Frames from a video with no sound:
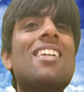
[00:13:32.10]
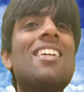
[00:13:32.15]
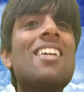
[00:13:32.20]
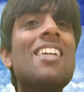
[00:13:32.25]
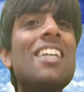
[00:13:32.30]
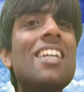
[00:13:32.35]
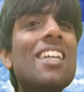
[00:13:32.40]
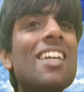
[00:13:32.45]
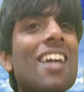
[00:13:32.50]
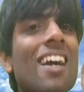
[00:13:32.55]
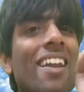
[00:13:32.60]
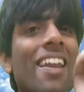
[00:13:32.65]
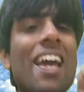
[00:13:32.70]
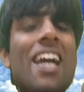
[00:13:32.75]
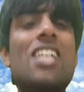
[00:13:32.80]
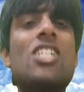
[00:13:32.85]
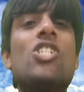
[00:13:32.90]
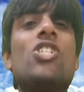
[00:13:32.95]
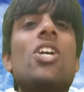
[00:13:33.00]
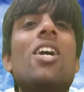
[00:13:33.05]
in
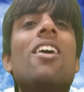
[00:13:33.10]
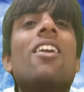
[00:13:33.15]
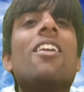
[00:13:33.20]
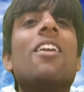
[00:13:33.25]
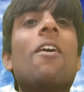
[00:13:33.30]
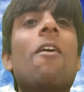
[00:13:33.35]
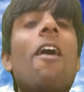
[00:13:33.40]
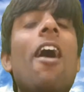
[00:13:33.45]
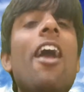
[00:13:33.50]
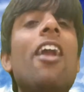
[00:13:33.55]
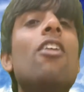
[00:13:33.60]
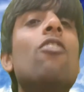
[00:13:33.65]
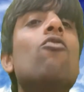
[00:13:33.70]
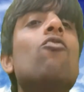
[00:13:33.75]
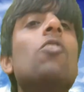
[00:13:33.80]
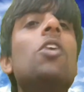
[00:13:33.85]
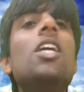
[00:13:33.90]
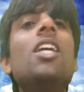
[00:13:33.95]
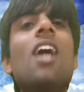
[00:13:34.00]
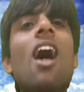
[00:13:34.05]
connection, and
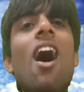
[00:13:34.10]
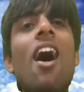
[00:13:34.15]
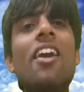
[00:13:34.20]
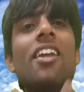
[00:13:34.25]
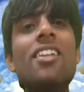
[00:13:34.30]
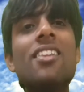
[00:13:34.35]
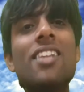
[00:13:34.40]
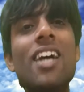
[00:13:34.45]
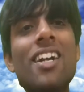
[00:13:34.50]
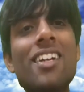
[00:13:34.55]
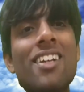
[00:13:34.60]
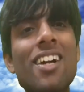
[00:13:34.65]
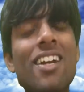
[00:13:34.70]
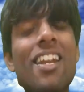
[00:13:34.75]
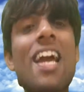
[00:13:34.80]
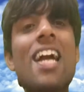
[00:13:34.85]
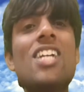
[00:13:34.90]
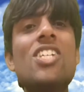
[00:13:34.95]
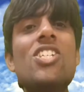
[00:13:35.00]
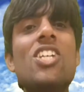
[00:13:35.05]
we are in that
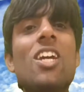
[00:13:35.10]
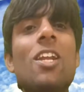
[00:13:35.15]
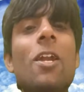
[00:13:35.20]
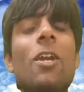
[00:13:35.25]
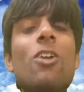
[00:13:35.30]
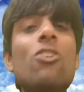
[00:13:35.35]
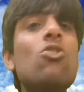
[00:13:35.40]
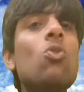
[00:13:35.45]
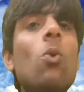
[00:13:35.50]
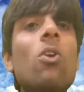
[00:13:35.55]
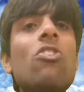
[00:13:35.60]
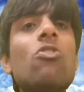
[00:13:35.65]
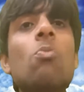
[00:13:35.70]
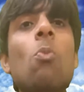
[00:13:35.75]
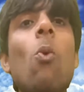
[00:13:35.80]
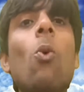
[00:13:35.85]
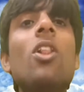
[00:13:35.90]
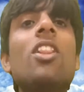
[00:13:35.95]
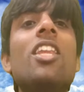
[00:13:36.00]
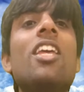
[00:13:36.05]
connection. It is not a
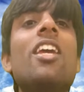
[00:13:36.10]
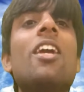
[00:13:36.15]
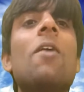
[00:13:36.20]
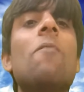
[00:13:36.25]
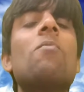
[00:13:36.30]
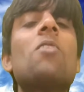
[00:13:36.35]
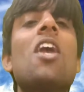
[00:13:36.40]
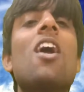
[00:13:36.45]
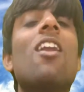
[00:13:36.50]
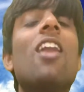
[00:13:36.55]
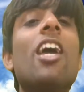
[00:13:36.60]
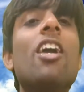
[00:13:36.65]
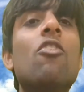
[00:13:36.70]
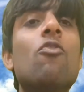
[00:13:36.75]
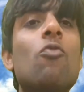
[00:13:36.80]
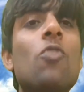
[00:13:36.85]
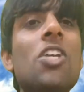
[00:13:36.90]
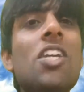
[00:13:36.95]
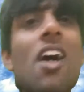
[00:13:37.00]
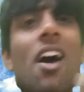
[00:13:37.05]
small thing. Like
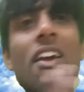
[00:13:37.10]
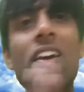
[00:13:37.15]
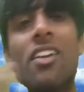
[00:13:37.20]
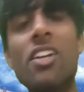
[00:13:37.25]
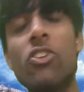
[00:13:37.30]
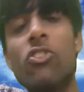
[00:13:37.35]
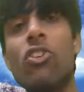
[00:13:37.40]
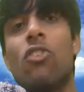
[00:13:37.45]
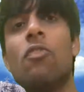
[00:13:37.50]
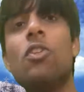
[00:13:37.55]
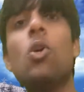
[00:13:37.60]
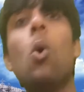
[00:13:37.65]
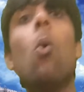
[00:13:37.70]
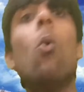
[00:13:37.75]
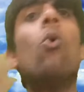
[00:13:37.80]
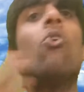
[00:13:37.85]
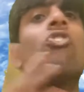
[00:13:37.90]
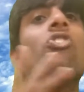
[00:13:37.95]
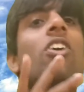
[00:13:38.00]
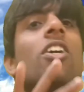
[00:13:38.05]
we are connection with
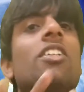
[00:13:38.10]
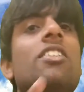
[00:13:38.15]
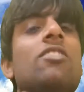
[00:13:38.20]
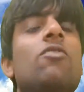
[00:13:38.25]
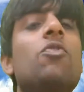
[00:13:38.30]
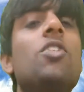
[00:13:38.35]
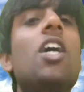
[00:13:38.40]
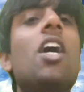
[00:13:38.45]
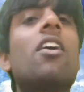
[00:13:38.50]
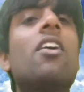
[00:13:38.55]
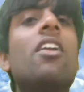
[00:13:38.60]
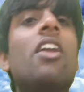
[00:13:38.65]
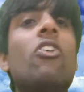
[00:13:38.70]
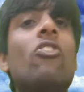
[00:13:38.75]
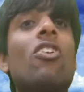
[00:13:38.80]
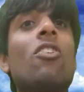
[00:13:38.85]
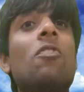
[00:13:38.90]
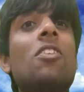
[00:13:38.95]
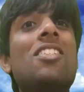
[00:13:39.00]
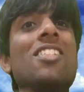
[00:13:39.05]
oceans, we are
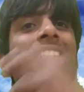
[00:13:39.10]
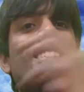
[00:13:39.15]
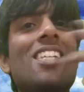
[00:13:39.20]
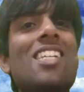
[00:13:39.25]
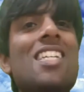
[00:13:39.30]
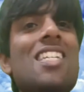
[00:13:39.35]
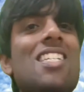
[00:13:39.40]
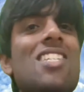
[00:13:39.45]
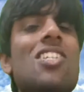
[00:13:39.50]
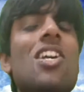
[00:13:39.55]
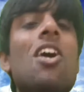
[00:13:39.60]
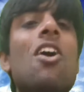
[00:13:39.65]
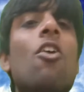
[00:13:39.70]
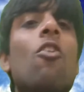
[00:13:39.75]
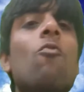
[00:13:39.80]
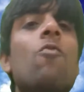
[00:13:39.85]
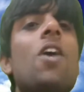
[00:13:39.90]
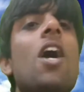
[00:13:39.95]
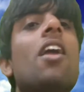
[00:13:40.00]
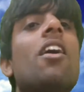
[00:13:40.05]
connection with seas,
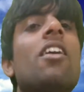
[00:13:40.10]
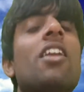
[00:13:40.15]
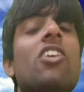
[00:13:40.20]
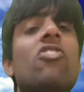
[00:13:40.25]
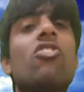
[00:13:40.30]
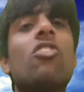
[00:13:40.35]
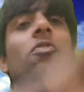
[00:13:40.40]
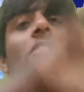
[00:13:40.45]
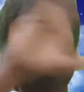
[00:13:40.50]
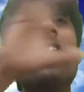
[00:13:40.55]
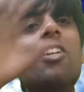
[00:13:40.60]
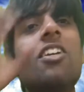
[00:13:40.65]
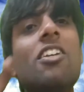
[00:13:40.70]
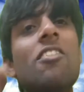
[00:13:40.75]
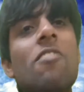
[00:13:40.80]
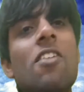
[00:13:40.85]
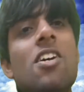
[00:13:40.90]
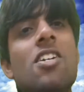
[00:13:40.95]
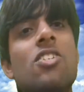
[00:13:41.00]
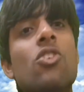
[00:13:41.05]
we are connection with
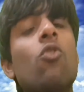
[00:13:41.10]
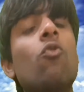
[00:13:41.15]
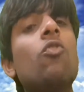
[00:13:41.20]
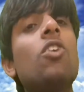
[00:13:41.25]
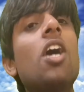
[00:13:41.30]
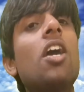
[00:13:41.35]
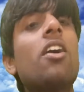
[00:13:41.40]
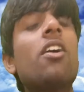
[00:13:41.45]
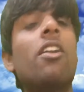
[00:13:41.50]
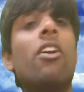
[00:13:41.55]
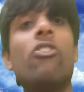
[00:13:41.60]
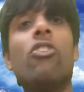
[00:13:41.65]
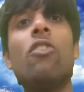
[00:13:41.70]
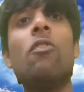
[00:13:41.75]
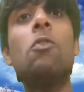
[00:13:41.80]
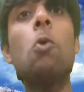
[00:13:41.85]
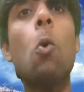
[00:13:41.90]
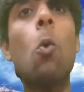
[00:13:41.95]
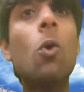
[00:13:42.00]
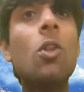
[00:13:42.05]
rivers, we are connection
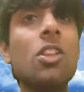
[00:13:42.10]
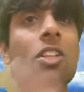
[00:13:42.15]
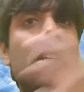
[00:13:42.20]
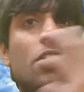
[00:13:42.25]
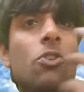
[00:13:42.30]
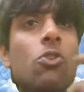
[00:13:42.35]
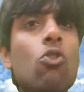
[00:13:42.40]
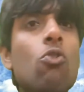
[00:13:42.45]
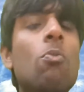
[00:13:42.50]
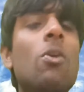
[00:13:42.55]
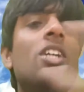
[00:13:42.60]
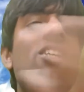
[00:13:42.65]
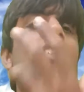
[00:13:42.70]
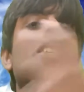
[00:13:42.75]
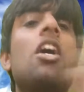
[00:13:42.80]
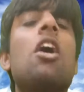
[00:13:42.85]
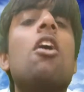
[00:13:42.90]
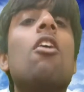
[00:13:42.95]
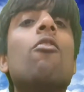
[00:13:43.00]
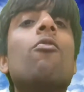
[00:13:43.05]
with all the humans,
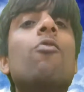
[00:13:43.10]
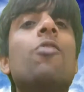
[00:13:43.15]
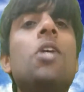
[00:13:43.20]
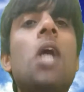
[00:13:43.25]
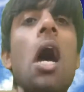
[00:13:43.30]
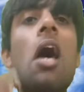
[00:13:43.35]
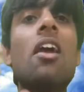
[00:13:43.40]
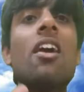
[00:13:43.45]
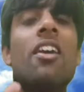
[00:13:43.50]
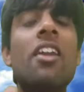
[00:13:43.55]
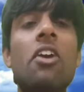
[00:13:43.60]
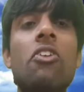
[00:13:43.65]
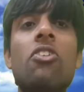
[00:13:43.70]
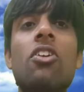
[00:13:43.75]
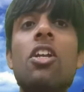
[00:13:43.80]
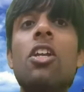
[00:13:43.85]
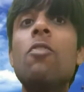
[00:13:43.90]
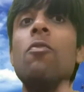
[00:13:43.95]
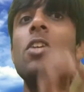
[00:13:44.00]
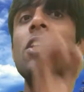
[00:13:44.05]
we are
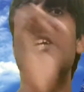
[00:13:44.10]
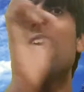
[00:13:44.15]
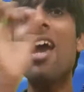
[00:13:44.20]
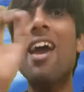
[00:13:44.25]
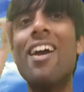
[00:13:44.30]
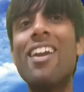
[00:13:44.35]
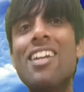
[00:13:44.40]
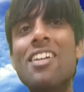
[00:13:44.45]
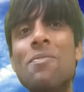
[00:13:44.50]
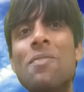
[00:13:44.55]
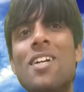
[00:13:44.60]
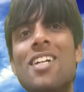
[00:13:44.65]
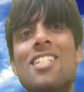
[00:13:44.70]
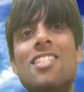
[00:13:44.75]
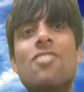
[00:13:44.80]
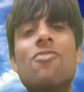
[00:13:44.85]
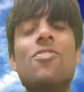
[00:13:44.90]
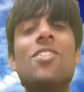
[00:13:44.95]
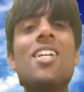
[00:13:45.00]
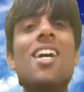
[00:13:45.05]
connection with the animals,
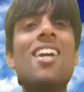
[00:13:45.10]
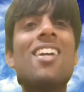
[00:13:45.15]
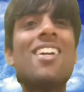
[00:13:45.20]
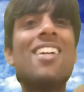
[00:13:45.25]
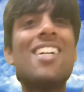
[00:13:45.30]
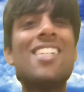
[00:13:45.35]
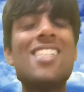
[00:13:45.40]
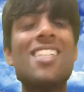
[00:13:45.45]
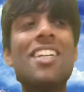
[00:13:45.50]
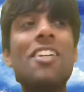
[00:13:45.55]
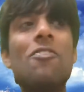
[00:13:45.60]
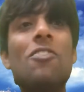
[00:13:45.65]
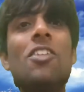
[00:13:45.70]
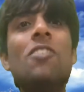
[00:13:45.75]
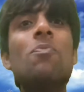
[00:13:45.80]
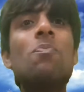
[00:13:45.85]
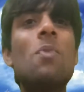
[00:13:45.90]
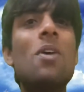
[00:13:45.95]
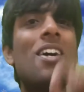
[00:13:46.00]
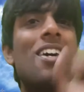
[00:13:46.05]
we are connection
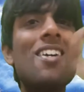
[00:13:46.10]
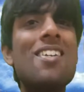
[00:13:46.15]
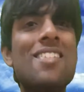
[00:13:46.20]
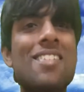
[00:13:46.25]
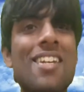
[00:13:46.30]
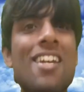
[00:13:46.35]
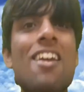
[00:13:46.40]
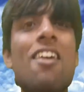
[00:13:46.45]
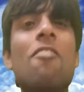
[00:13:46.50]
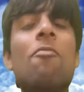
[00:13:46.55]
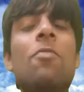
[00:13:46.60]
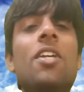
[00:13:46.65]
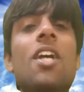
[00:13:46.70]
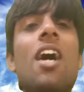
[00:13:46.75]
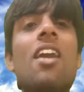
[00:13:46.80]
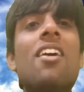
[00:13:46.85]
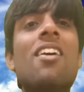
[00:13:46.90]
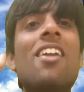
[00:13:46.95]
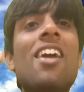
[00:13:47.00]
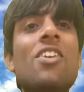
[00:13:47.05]
with birds, we
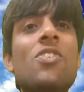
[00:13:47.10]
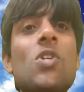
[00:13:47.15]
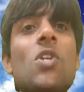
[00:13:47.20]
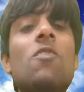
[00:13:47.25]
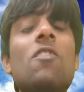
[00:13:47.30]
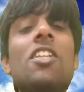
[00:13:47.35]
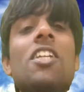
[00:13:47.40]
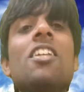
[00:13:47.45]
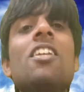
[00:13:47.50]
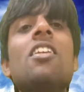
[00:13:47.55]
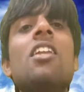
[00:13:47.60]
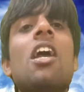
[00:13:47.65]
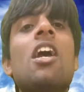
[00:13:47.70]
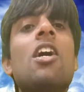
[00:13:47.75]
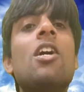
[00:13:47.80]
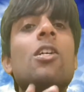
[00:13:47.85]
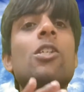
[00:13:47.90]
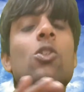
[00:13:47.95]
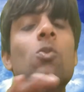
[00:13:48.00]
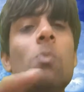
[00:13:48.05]
are connection with the
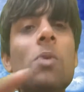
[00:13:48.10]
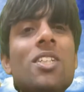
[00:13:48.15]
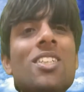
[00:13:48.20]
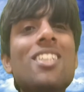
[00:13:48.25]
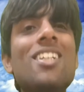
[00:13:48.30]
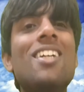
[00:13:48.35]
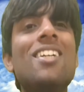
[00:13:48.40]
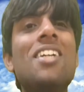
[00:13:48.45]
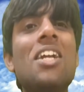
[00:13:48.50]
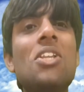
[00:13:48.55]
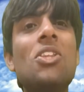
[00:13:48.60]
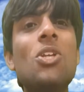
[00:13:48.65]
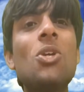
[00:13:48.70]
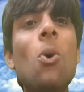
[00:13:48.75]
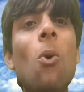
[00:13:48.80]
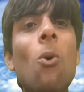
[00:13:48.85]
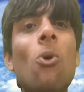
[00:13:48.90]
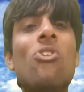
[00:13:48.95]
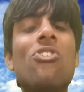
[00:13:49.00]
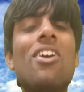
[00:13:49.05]
species under the
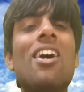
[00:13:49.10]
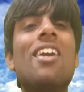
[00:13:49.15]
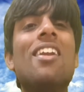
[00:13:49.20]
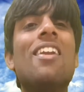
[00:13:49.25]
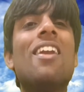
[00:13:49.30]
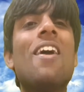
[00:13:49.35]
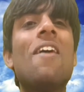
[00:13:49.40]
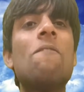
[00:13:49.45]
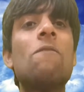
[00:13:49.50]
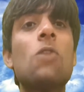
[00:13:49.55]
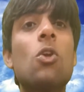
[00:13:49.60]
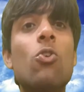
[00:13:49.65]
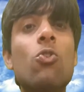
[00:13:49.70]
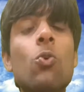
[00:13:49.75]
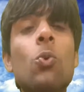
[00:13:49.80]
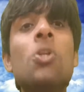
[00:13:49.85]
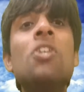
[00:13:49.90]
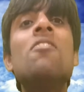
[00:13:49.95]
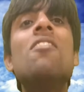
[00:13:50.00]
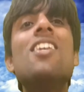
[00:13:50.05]
ocean.
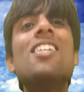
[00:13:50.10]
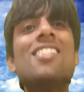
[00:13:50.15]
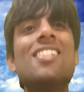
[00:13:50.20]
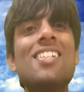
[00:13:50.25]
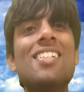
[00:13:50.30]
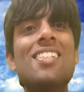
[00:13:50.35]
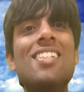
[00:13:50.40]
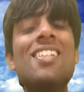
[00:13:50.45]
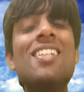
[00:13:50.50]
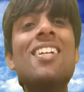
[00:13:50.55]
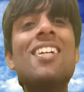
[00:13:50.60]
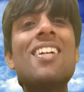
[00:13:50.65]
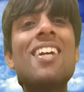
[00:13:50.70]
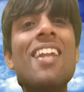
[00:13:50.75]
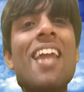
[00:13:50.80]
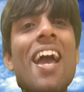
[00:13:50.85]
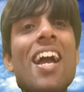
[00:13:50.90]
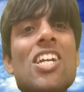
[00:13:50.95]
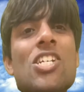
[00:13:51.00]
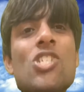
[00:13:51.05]
Universe is in
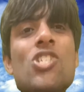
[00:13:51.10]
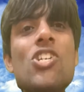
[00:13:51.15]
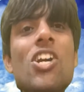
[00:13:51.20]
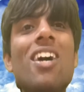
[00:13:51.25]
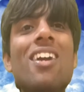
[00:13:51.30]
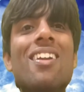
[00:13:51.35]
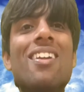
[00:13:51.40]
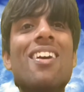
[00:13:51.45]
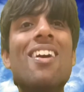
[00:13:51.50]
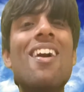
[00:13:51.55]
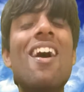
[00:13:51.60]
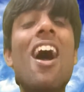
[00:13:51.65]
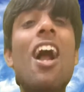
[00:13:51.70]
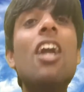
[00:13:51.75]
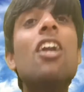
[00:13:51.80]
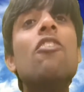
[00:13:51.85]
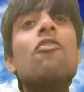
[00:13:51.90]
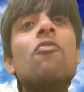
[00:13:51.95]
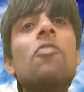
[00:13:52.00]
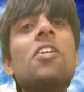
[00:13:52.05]
connection,
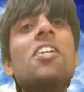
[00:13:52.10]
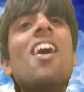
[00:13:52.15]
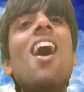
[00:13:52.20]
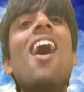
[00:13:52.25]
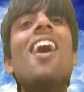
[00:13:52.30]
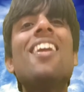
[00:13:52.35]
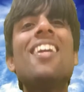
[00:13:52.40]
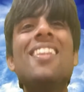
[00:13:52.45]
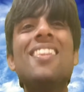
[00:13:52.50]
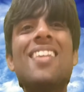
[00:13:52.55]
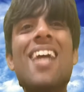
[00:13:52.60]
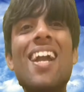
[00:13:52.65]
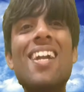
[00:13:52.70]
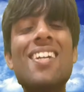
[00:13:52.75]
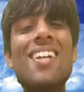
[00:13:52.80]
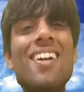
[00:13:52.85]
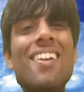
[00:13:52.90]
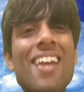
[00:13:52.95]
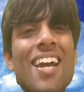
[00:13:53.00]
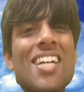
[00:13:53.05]
and we are in that
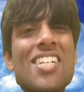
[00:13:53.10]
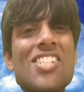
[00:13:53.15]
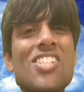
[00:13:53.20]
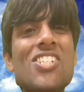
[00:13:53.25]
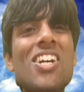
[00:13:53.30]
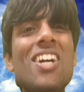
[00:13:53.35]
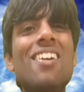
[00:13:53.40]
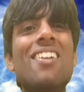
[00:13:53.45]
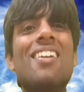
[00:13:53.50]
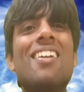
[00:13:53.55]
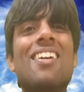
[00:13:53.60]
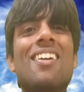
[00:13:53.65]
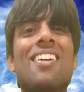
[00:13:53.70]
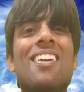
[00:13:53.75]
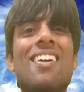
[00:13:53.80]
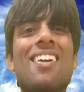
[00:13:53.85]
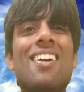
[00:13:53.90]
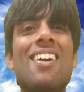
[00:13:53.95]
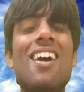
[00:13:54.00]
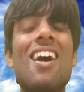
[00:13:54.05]
connection.
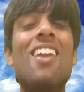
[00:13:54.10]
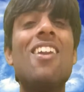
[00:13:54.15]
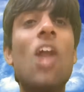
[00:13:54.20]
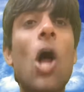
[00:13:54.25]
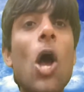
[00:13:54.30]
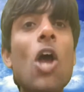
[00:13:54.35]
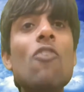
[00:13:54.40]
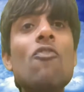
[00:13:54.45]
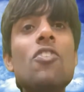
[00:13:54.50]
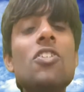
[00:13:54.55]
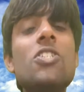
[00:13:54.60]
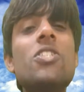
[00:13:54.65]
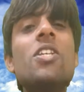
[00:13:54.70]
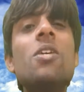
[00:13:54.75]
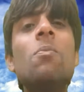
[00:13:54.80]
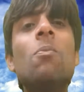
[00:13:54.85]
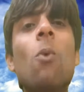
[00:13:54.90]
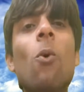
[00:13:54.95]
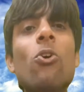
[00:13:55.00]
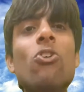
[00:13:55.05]
Life is the
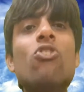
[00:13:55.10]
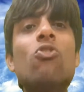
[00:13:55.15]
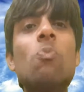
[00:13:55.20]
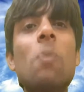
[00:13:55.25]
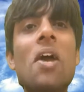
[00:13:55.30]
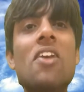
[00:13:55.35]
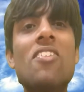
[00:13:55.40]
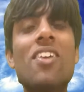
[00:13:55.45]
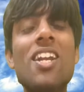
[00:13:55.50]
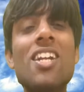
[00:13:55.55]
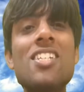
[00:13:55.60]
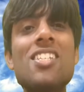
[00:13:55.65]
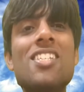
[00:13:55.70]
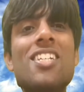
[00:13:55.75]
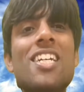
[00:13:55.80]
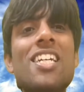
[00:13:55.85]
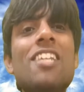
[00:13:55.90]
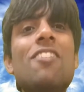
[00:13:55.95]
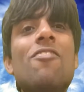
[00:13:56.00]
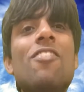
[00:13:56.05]
most special and
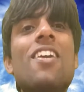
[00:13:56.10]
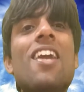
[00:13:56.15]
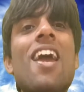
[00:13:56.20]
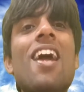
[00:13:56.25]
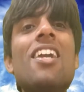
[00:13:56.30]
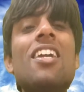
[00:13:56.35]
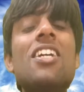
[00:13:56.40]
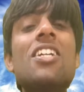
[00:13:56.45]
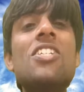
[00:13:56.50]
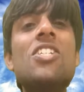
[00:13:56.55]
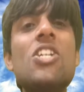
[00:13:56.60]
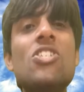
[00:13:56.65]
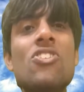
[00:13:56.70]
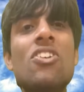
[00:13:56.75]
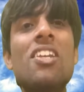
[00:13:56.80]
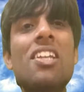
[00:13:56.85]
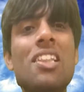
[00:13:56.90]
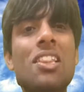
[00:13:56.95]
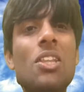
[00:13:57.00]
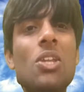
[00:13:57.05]
significant creation
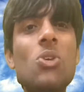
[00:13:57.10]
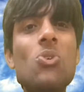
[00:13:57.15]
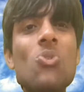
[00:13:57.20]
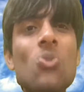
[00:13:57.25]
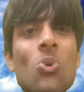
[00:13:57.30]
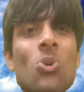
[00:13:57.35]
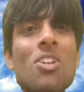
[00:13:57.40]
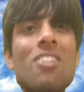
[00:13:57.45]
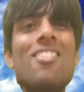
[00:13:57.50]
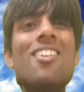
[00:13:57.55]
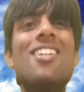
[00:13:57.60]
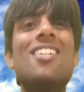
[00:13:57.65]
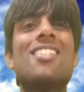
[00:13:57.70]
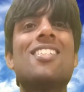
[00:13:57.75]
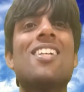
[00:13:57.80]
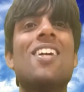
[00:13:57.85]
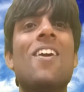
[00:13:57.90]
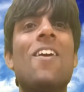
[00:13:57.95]
in the universe.